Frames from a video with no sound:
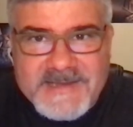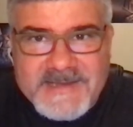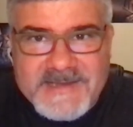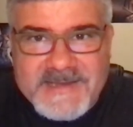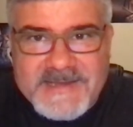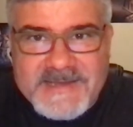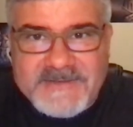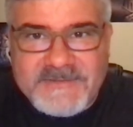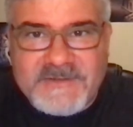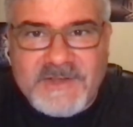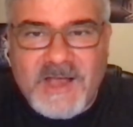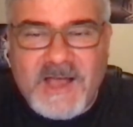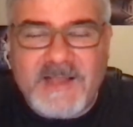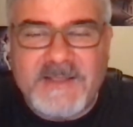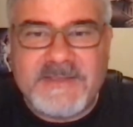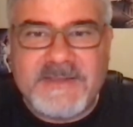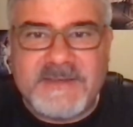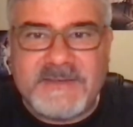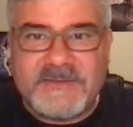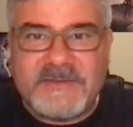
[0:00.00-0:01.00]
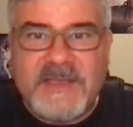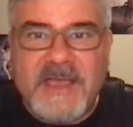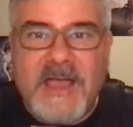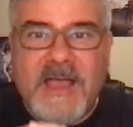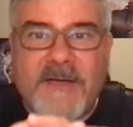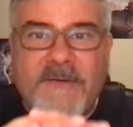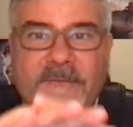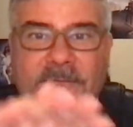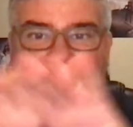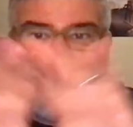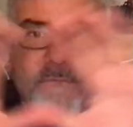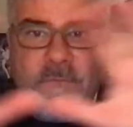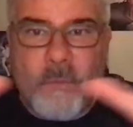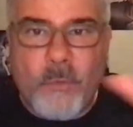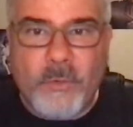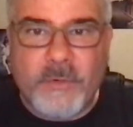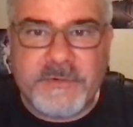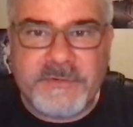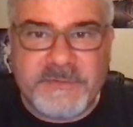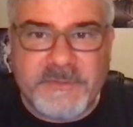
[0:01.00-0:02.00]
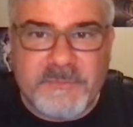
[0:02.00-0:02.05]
He's got this force